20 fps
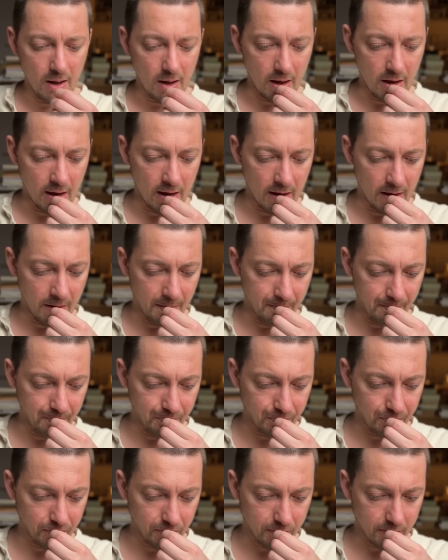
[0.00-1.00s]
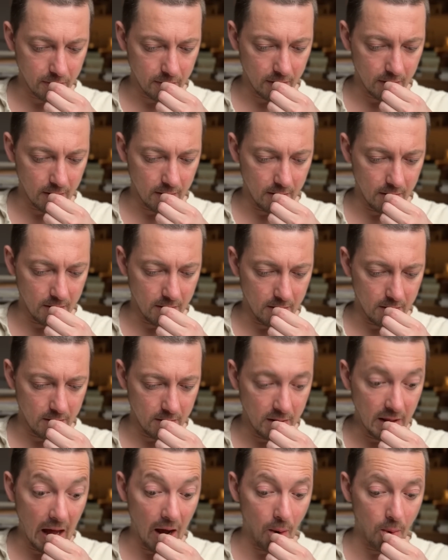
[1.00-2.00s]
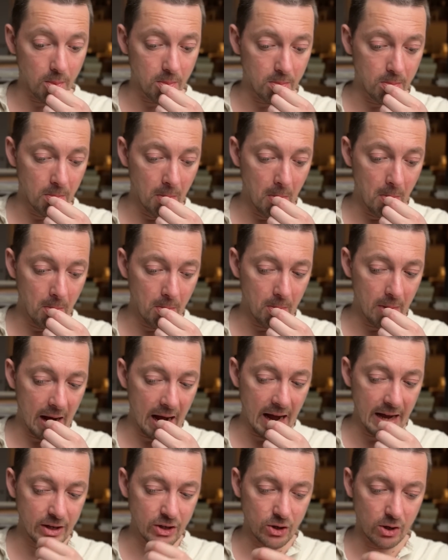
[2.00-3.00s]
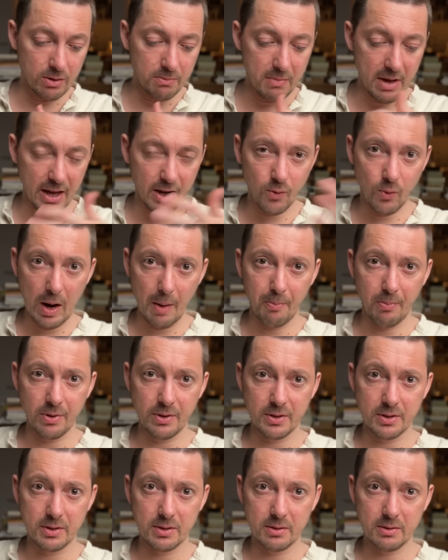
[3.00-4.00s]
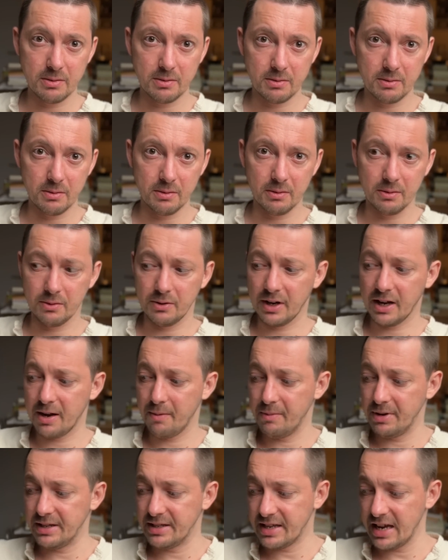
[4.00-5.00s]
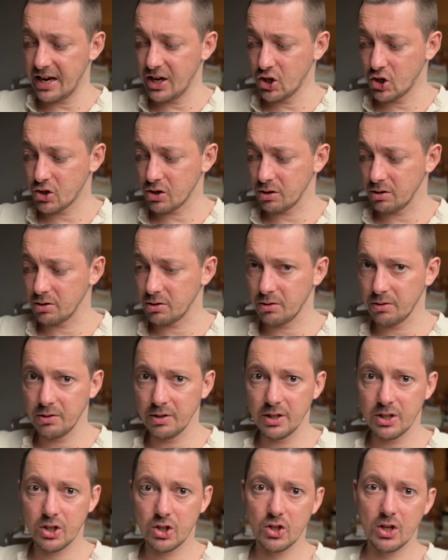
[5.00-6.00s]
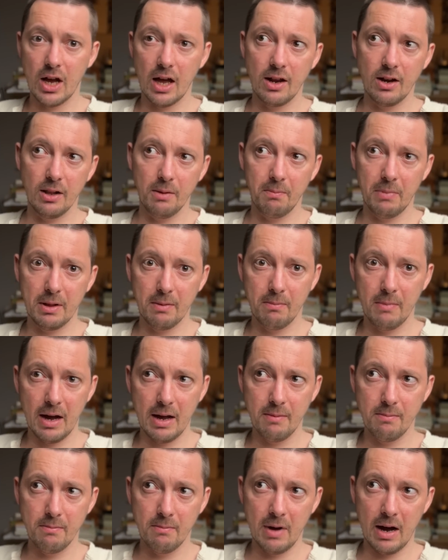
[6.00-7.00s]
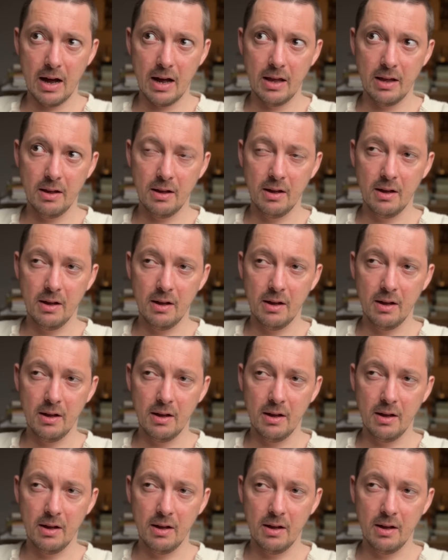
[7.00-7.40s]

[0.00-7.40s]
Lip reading: Right? Now, I don't make weapons or recommendations on this channel, but my